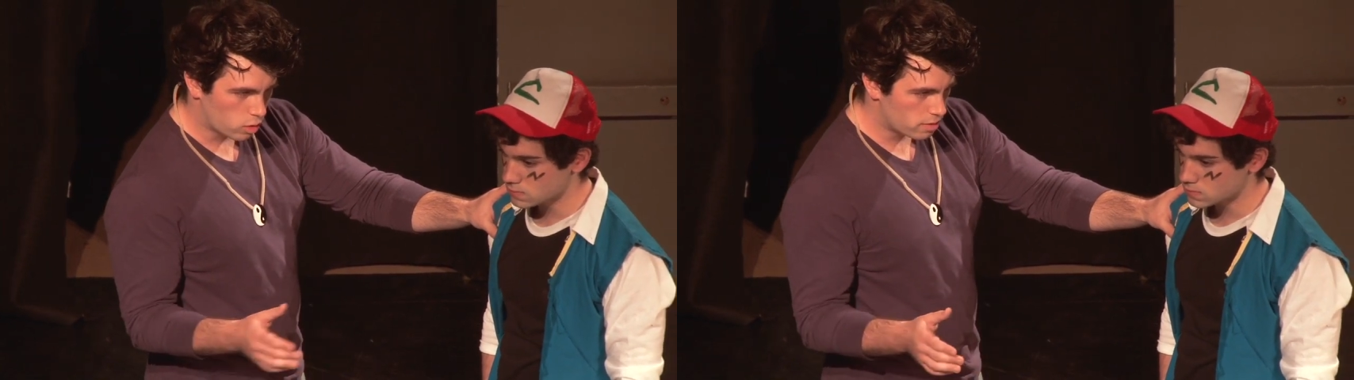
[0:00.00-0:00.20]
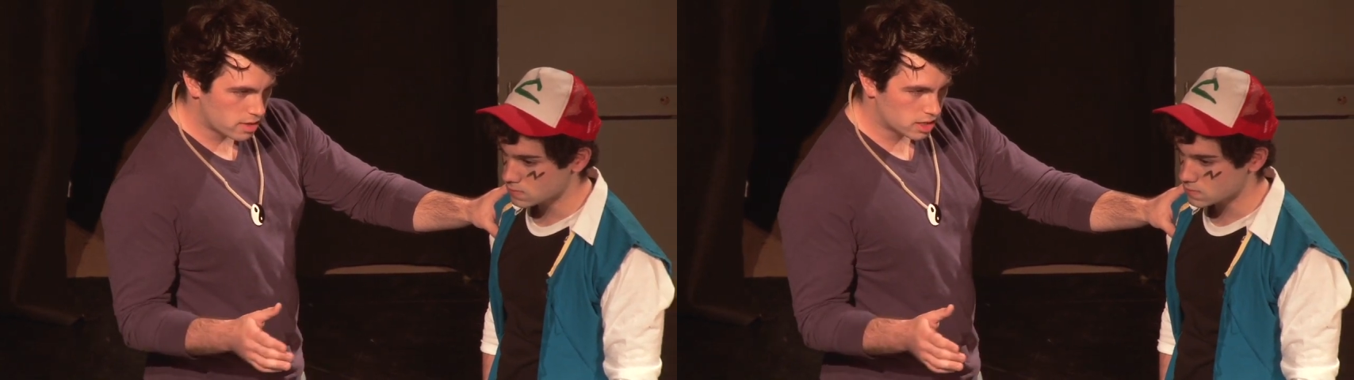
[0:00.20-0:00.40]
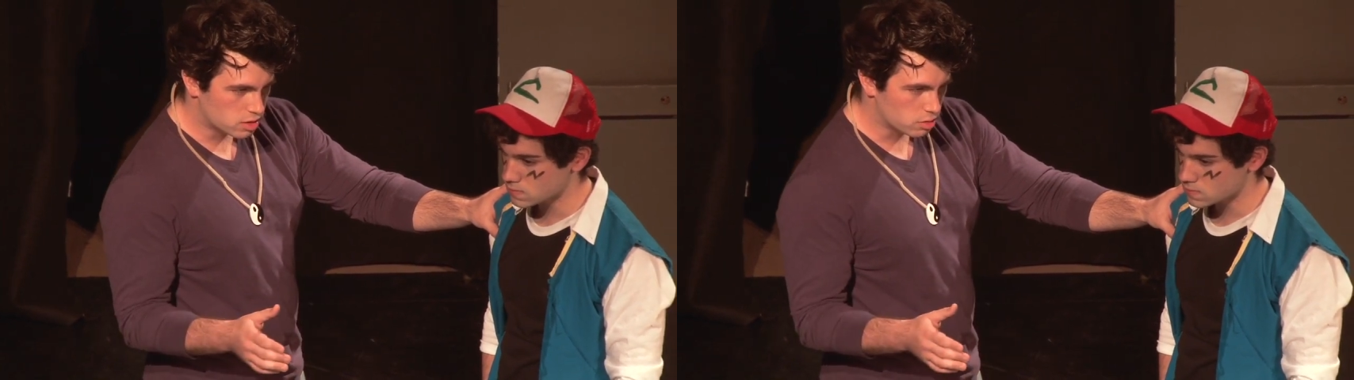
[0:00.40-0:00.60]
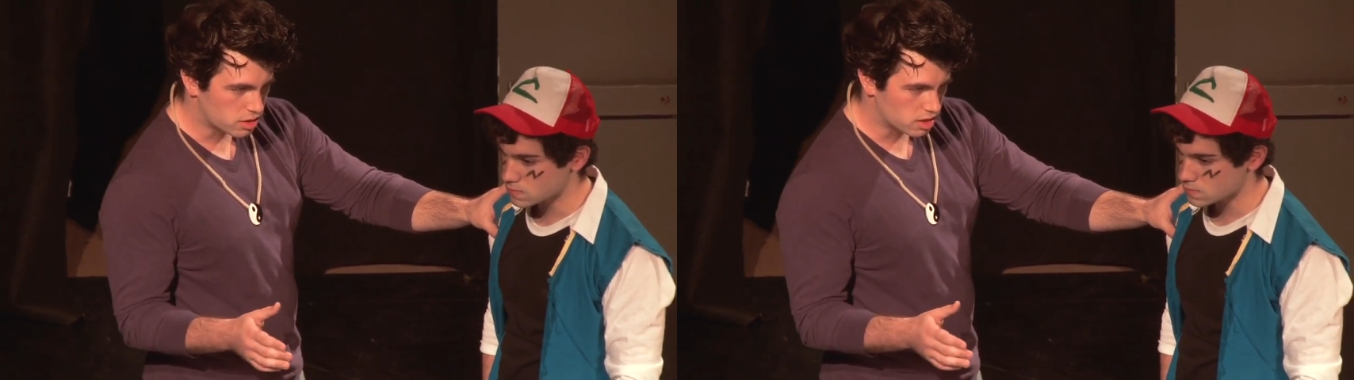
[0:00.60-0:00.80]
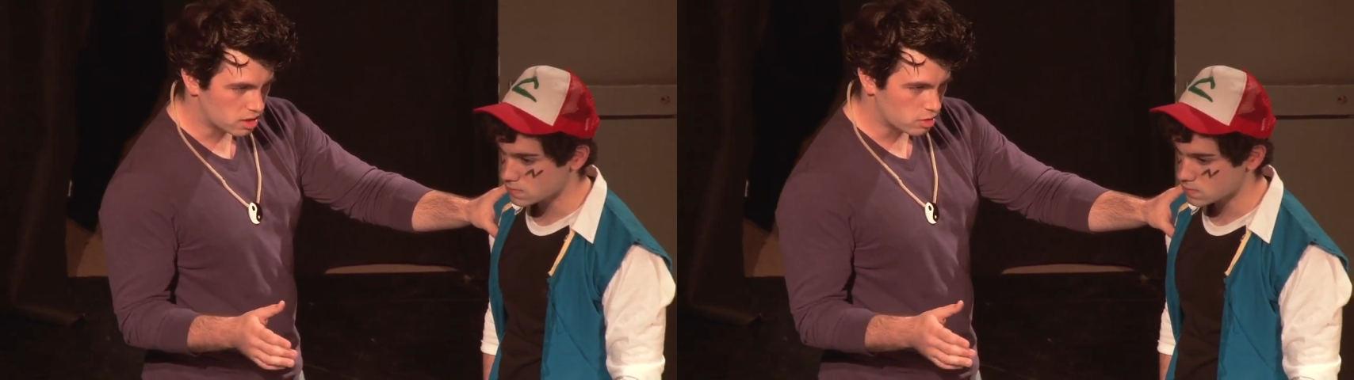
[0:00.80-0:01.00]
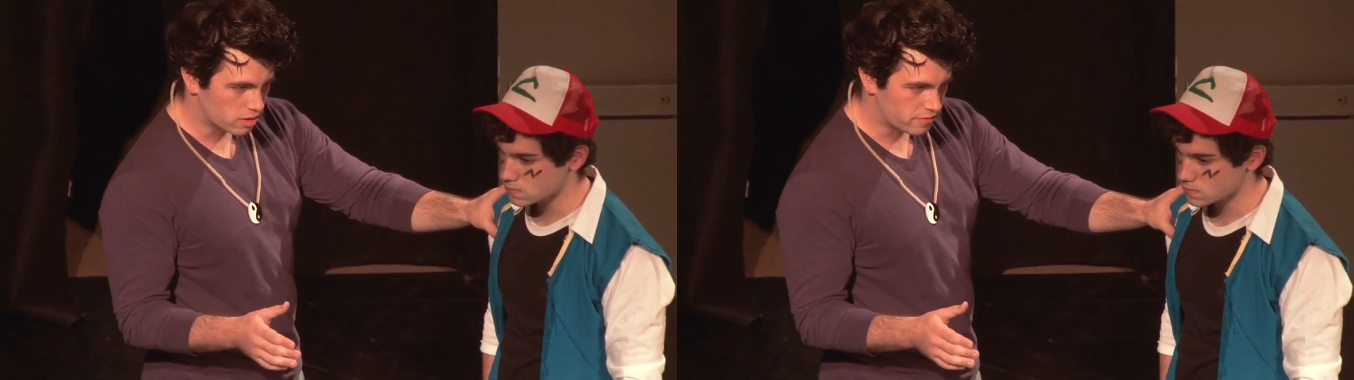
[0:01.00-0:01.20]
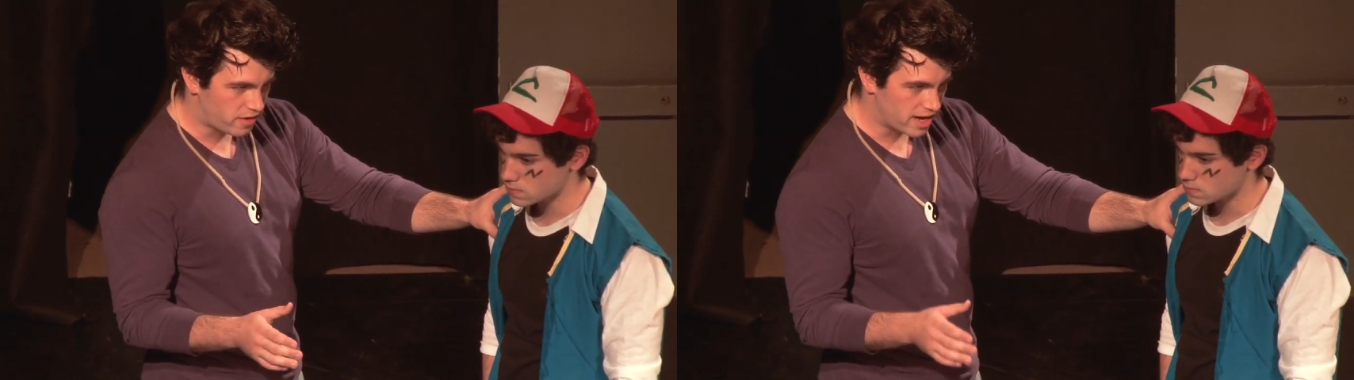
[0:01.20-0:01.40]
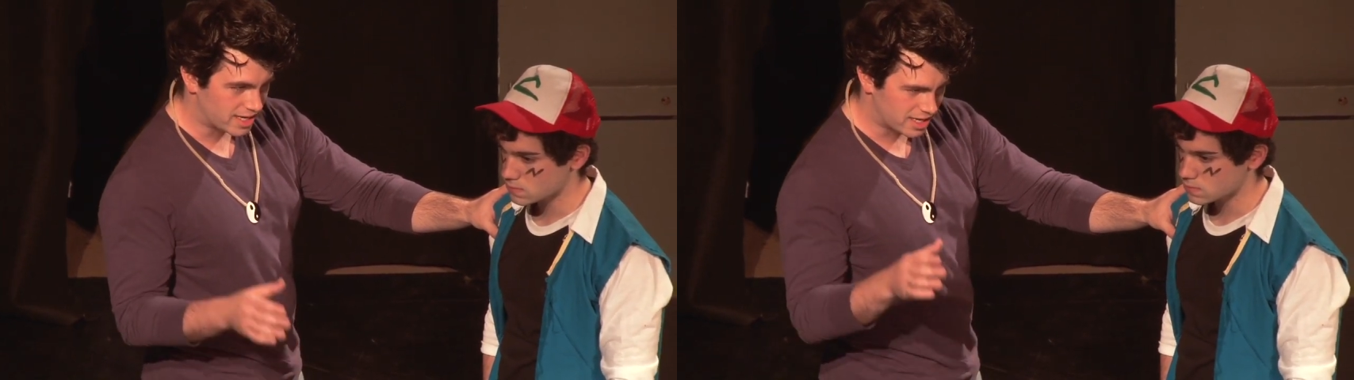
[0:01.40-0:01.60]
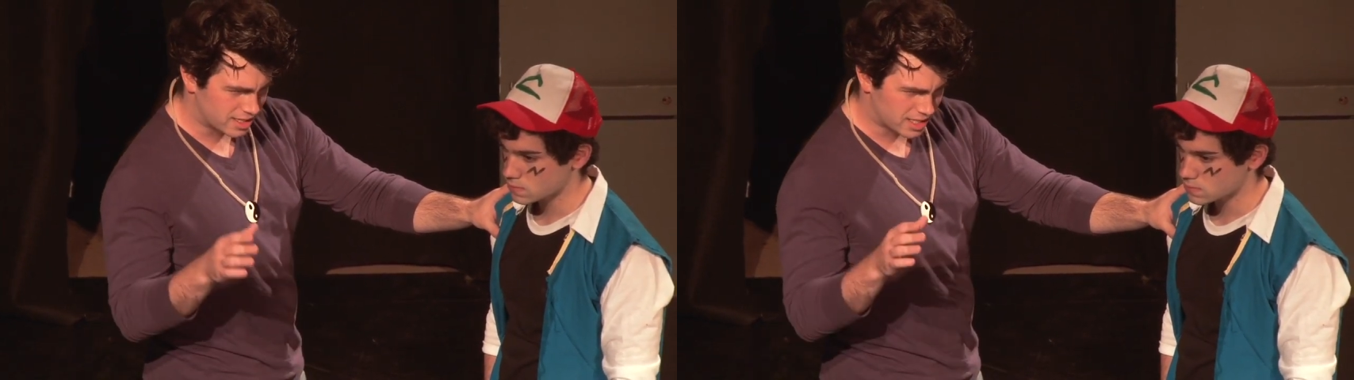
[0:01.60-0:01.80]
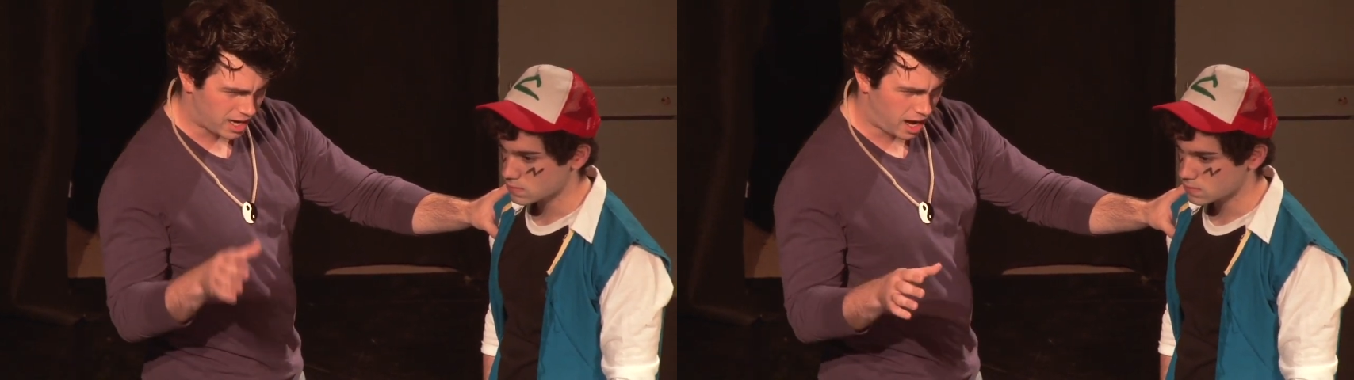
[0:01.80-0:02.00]
Speaker 1: What makes you think that you can find an
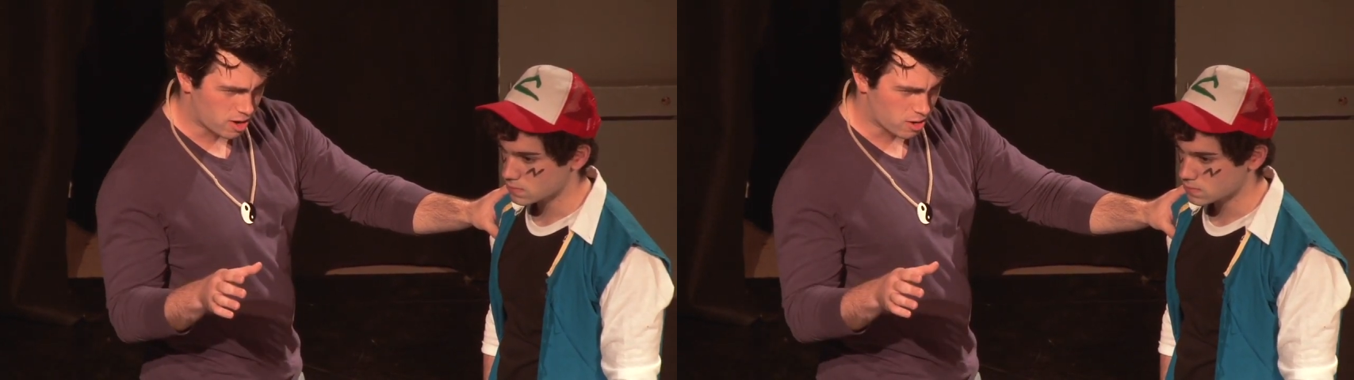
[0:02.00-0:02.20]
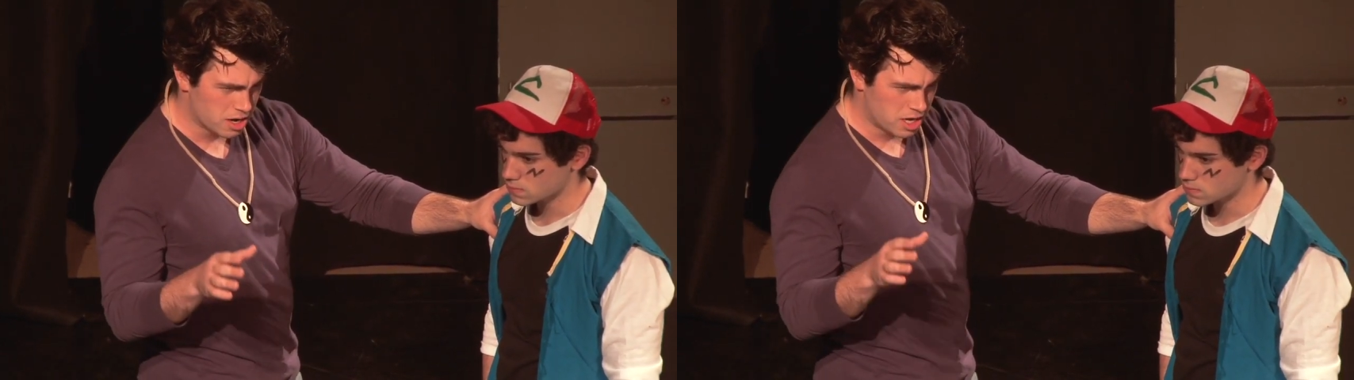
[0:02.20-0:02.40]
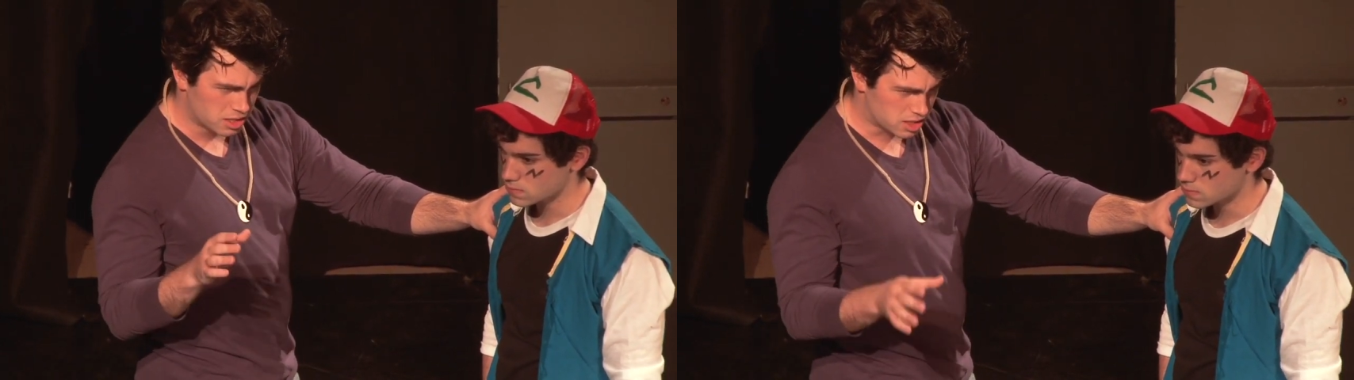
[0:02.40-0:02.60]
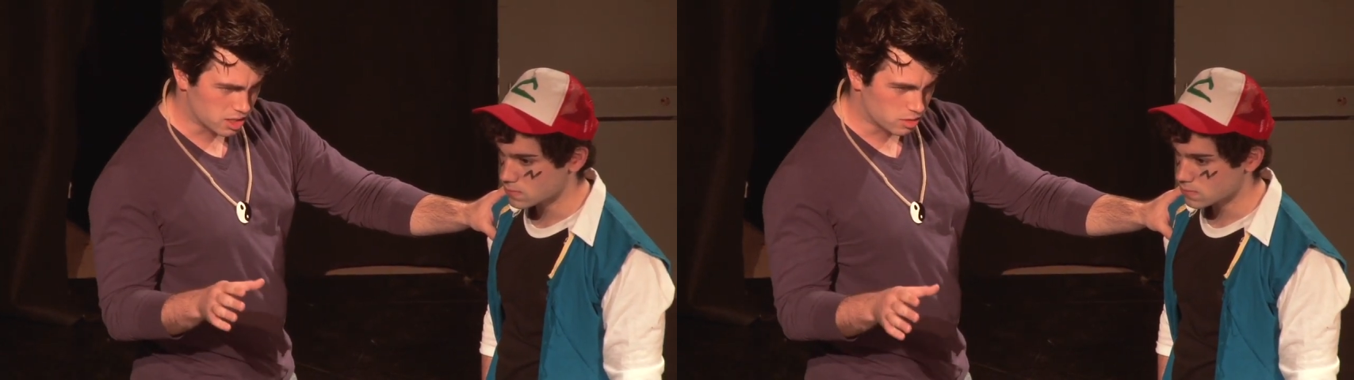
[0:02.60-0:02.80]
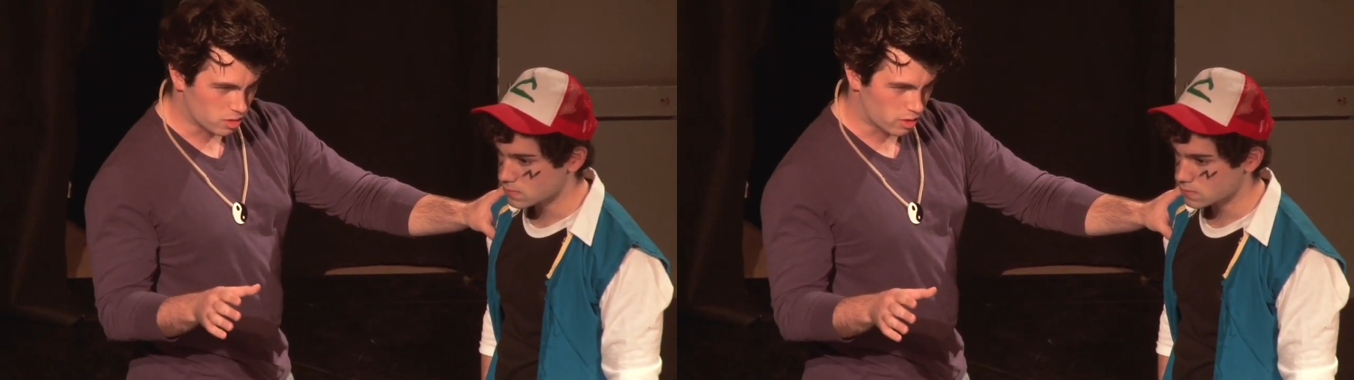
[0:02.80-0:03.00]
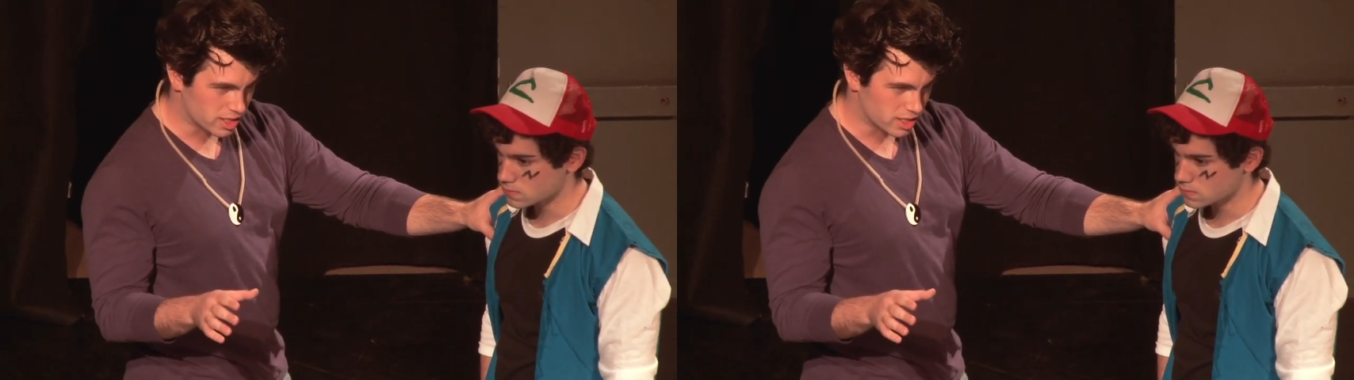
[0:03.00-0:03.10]
entire secret